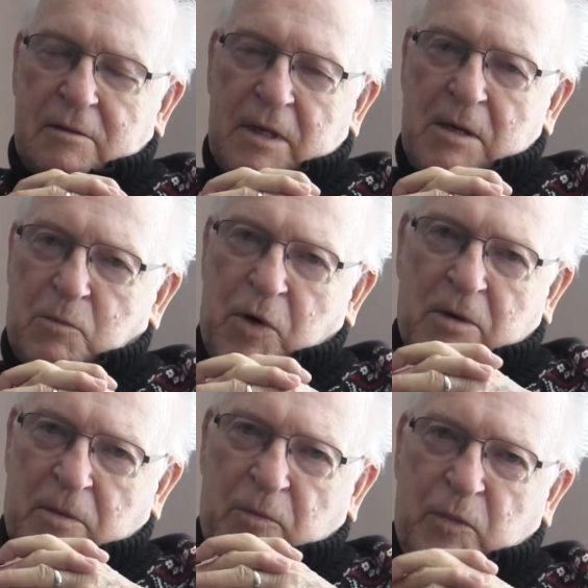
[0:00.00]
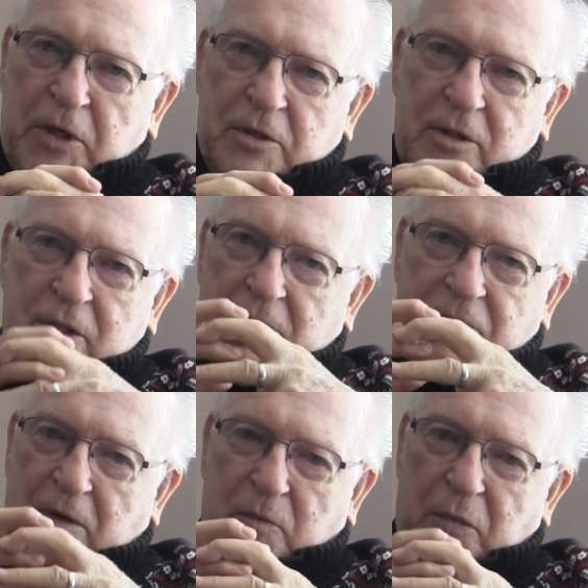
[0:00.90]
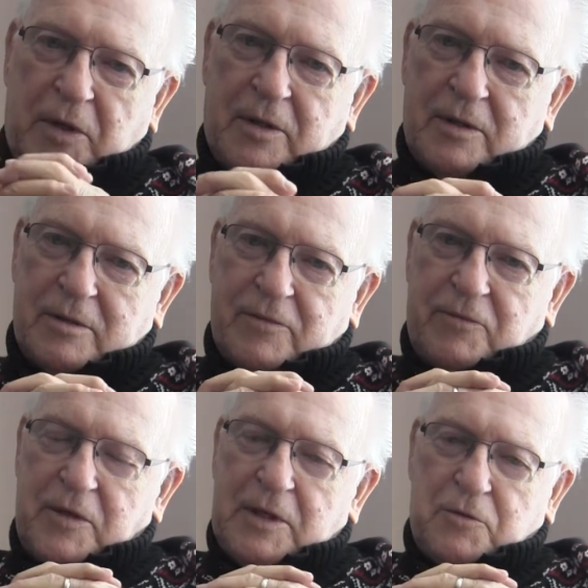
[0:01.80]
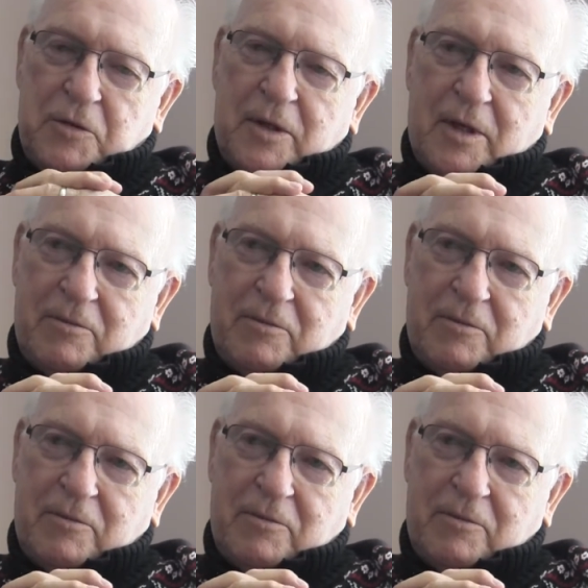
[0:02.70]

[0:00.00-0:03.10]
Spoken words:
now partly mixed stuff up because of teaching.